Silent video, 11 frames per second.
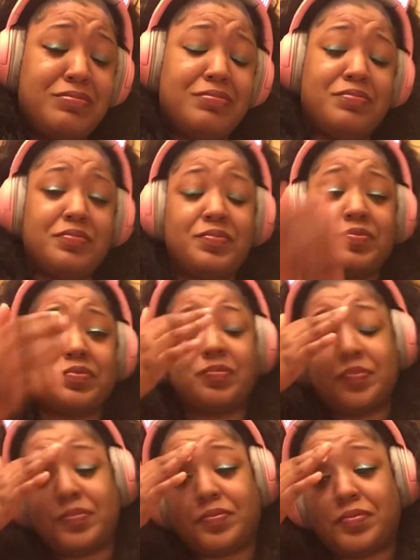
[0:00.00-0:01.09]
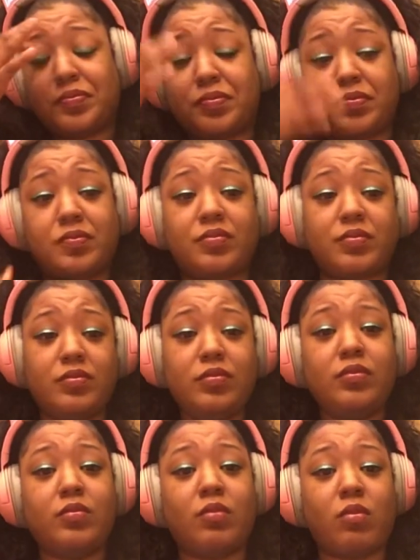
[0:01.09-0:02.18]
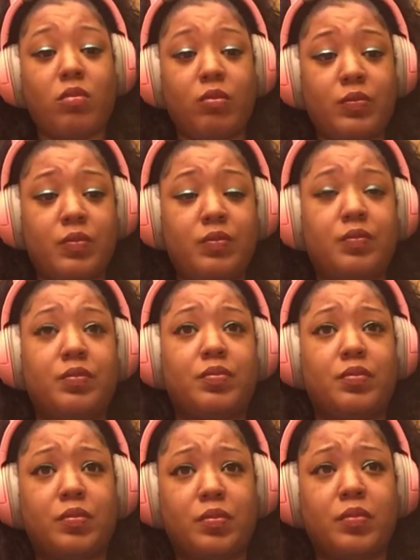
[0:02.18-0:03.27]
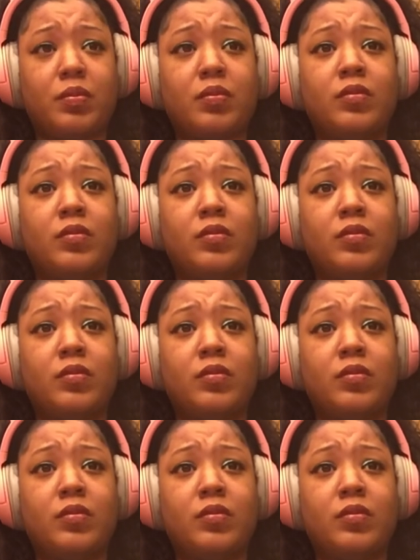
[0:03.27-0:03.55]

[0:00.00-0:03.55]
My love is strong.